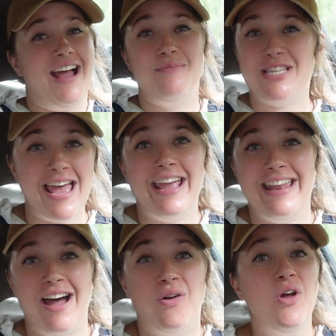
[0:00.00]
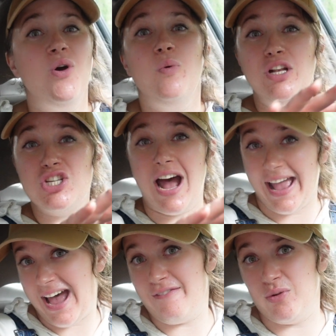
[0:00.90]
I'm just hanging out, which I
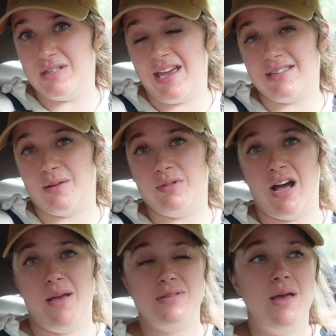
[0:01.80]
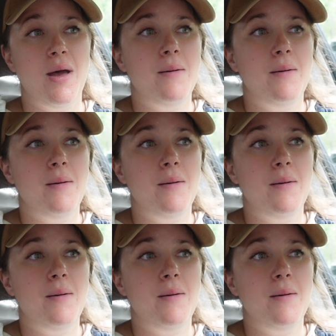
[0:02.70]
have those days sometimes.